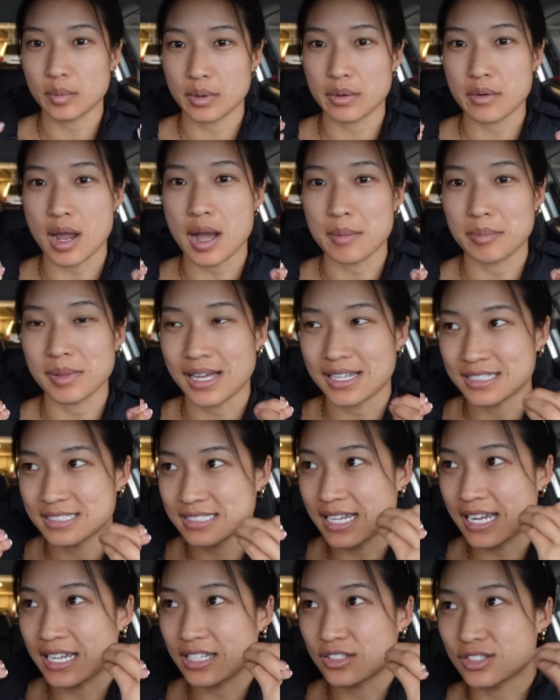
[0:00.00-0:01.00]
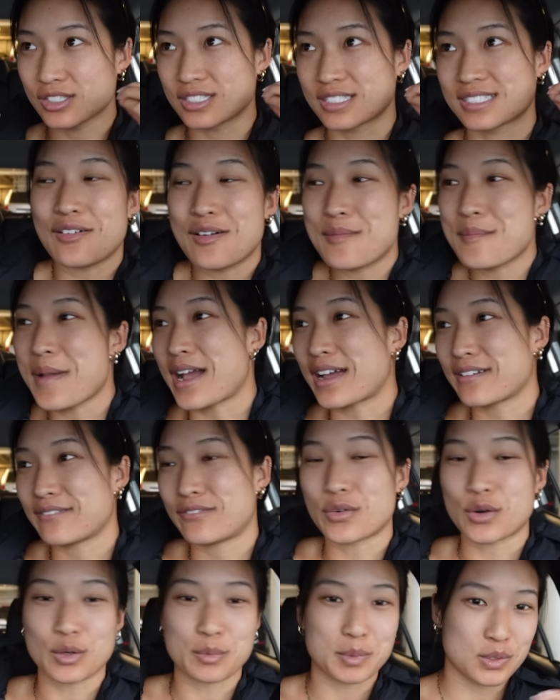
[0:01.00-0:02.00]
We were up last night just going back and
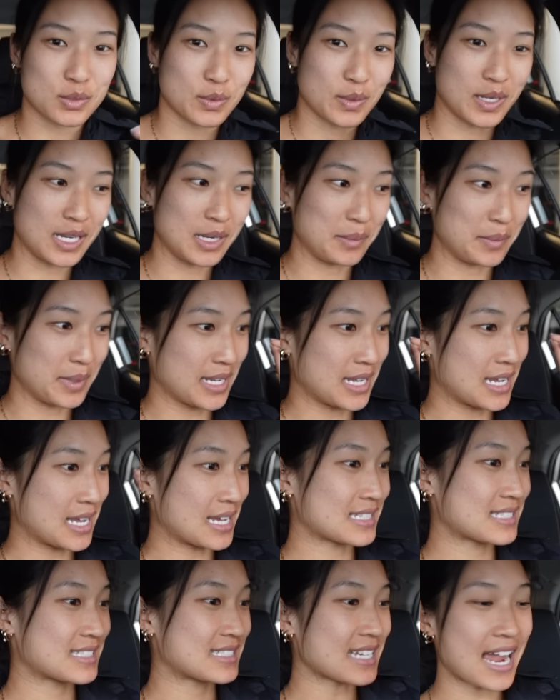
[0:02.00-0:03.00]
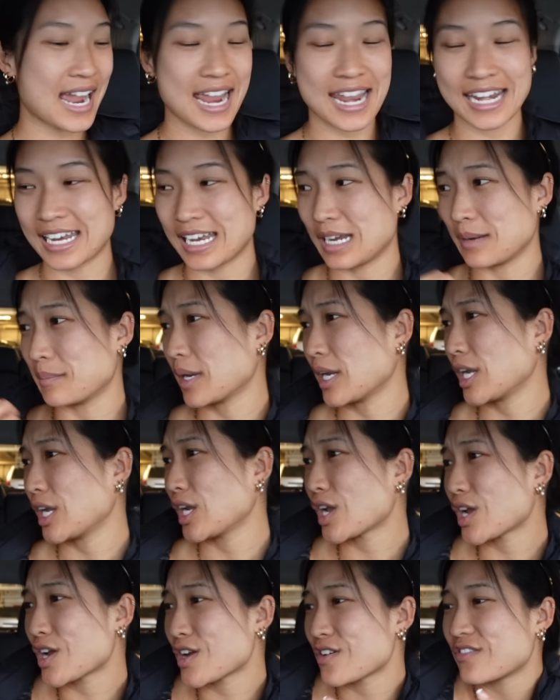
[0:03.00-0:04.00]
forth between being excited but
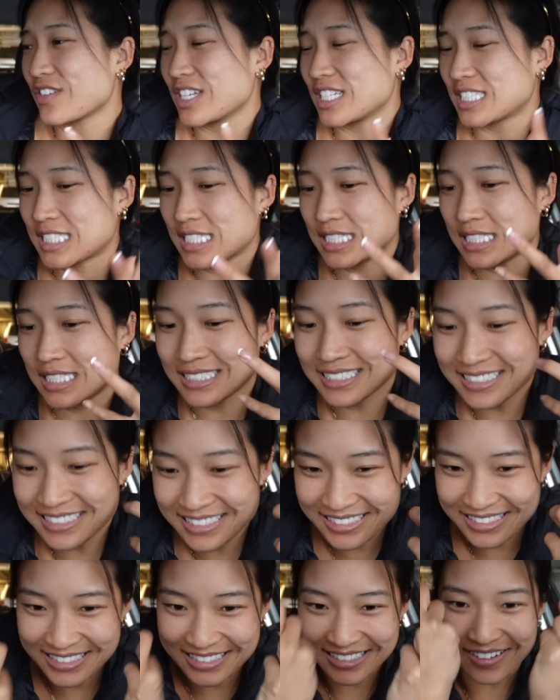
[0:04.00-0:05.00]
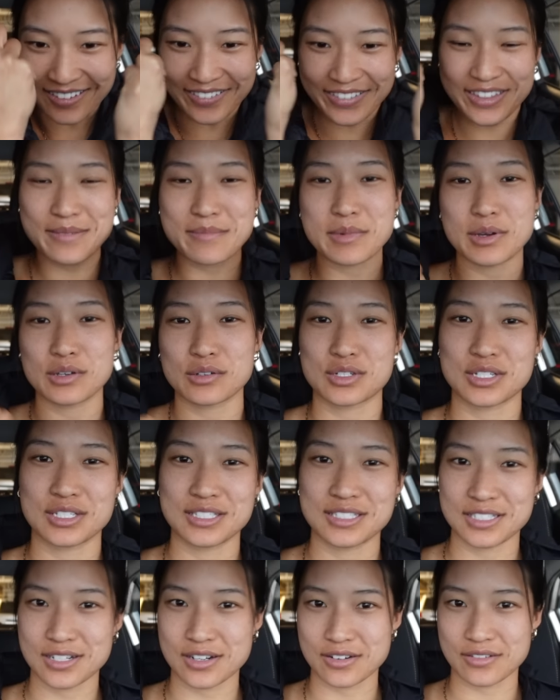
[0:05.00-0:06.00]
nervous and ugh, all the
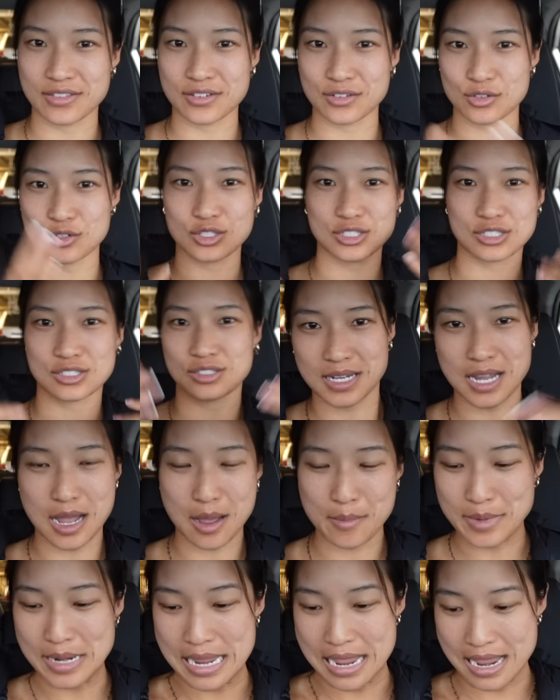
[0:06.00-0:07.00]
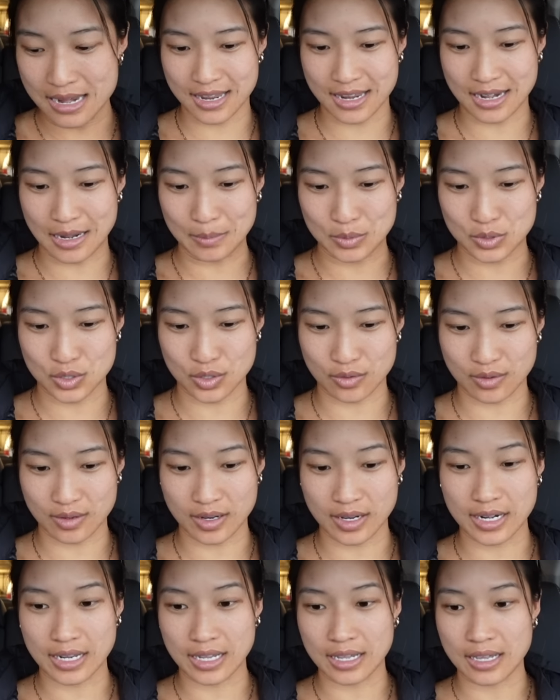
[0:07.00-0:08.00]
emotions are, they're just coming in and I'm sure they're
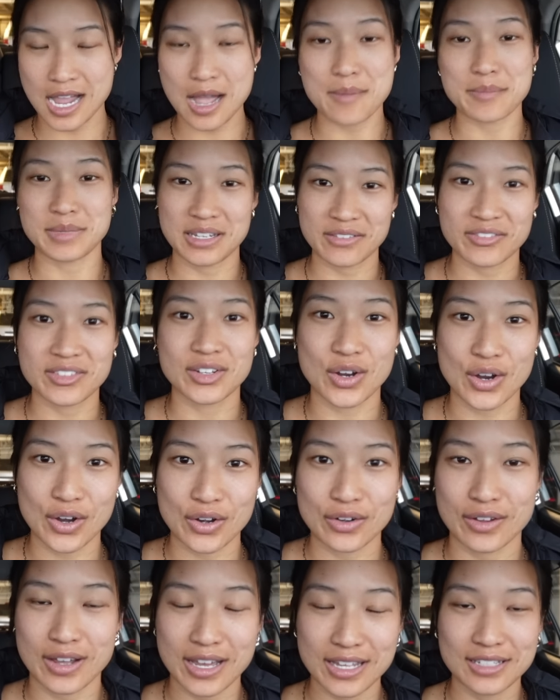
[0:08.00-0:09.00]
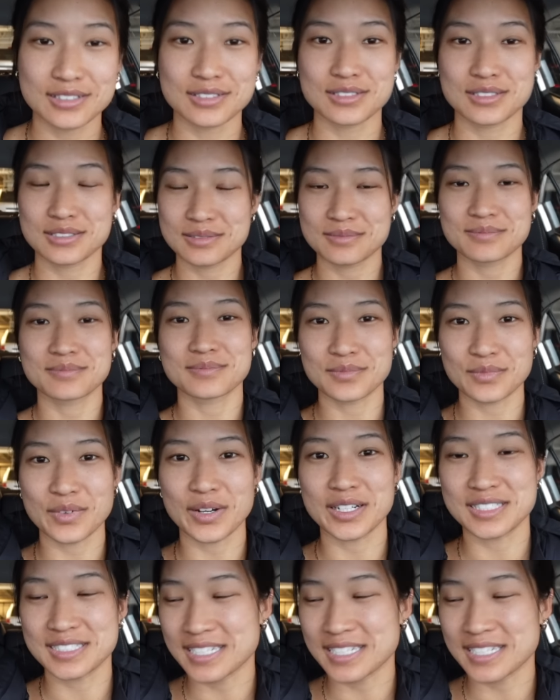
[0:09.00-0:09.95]
gonna come in even harder as since race